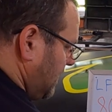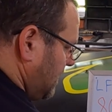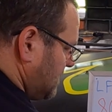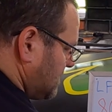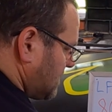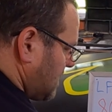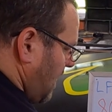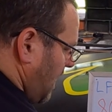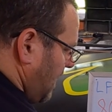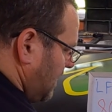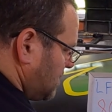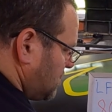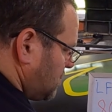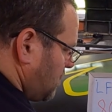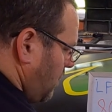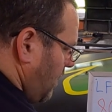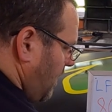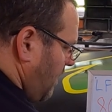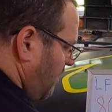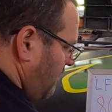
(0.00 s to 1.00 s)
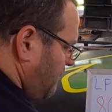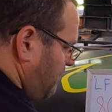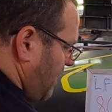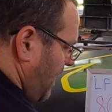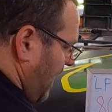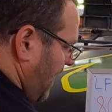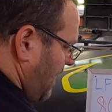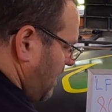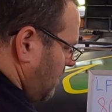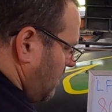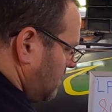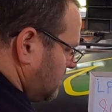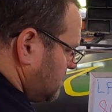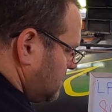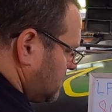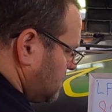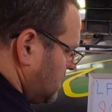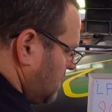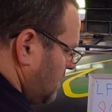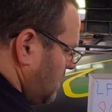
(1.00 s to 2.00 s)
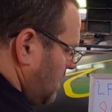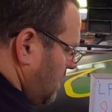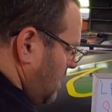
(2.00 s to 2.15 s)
it has got 12 pounds